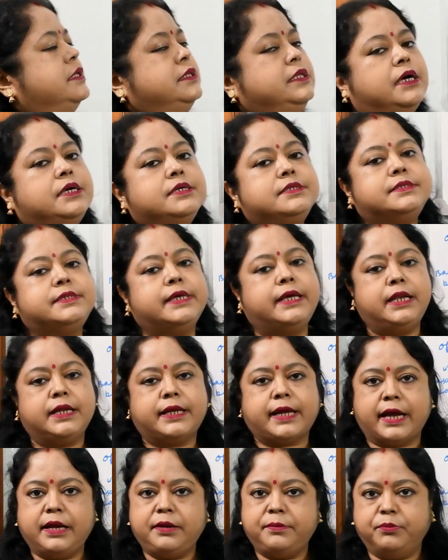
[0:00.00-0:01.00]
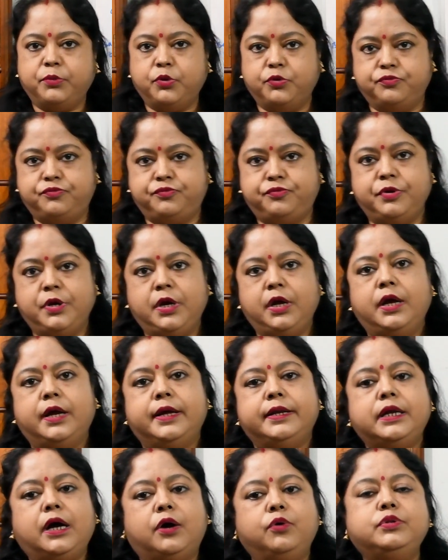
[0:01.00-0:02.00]
the cell can move.
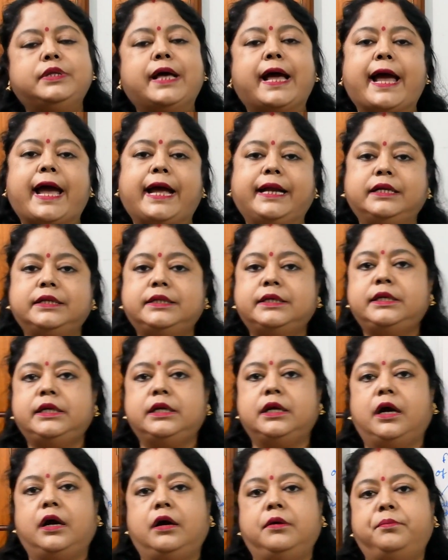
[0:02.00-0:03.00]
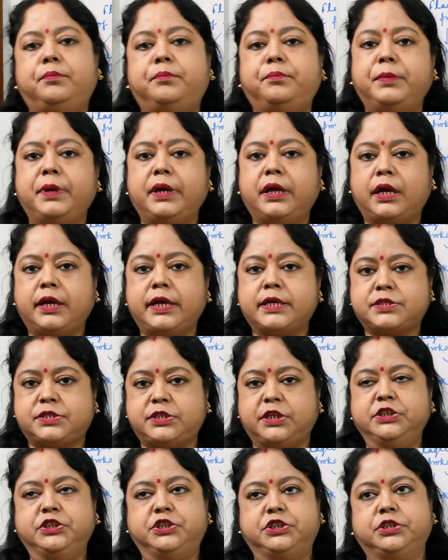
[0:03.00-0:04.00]
Now the another
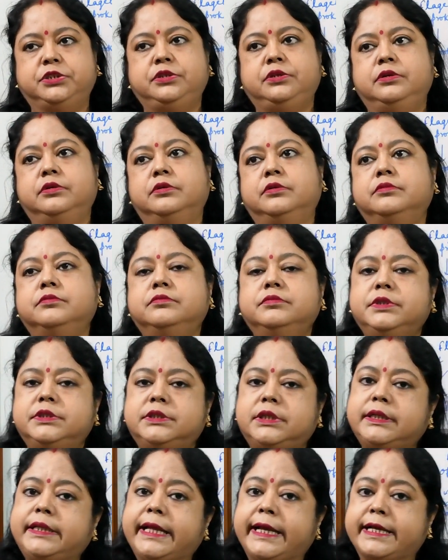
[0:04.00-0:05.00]
extension, these are the